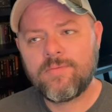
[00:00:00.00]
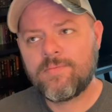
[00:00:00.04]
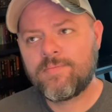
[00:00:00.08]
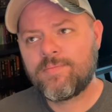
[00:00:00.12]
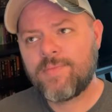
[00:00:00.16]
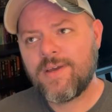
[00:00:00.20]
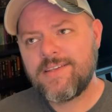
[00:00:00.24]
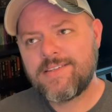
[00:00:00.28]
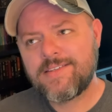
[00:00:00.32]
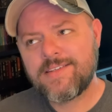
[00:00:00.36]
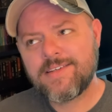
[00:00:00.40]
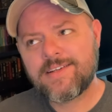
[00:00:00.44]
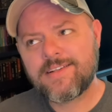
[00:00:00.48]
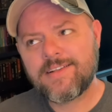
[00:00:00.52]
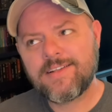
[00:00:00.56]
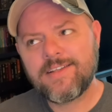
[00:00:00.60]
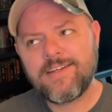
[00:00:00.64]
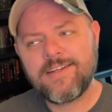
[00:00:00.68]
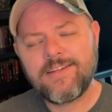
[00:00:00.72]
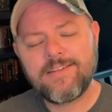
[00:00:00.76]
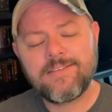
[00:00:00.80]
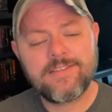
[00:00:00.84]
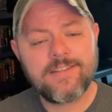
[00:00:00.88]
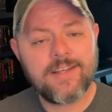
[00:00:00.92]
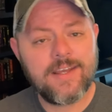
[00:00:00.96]

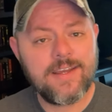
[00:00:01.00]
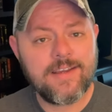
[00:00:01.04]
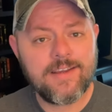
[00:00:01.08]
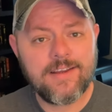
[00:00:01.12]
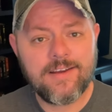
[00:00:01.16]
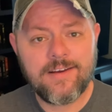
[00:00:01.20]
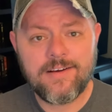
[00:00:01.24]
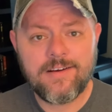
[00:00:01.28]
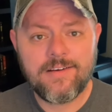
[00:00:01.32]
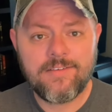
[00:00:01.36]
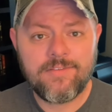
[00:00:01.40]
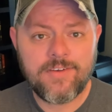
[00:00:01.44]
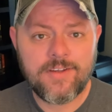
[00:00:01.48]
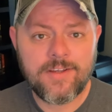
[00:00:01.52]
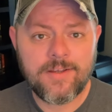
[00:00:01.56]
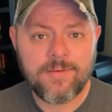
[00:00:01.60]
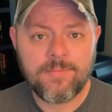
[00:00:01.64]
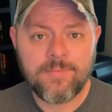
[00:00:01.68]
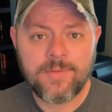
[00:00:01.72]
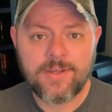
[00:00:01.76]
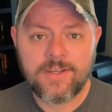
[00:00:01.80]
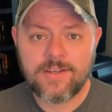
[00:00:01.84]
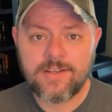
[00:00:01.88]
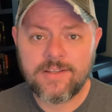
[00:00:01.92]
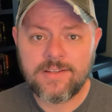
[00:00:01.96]
basically take care of him
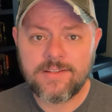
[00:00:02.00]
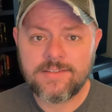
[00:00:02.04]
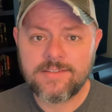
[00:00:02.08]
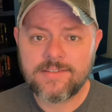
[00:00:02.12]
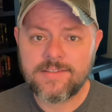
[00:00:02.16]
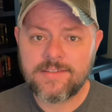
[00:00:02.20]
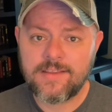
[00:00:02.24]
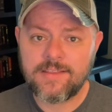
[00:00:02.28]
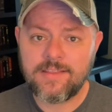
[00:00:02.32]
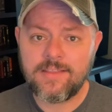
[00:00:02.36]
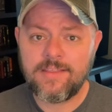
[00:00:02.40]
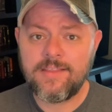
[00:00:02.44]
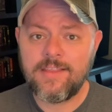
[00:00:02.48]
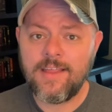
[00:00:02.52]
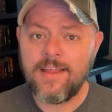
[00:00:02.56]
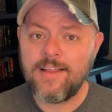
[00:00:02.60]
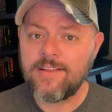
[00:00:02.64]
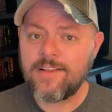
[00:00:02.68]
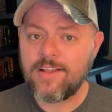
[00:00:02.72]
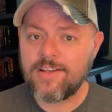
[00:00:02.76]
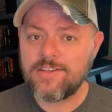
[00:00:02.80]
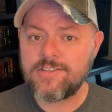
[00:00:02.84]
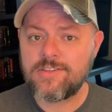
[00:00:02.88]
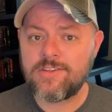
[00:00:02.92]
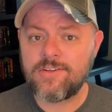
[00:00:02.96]
because they
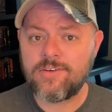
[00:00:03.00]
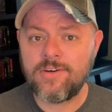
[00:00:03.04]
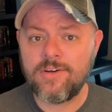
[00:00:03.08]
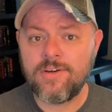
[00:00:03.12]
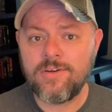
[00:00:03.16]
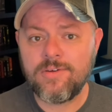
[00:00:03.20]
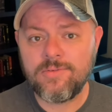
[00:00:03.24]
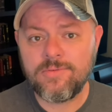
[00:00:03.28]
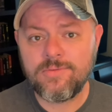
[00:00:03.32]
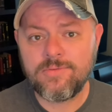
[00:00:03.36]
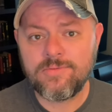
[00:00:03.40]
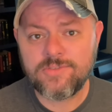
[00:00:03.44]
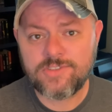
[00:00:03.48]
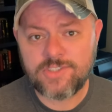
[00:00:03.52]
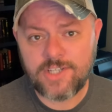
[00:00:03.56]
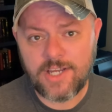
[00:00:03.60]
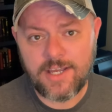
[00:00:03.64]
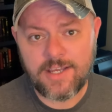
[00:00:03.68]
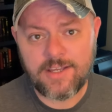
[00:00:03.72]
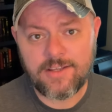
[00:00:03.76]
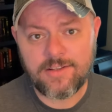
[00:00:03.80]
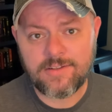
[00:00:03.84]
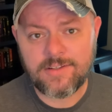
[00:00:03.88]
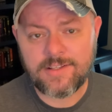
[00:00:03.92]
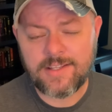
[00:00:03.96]
lost their own child,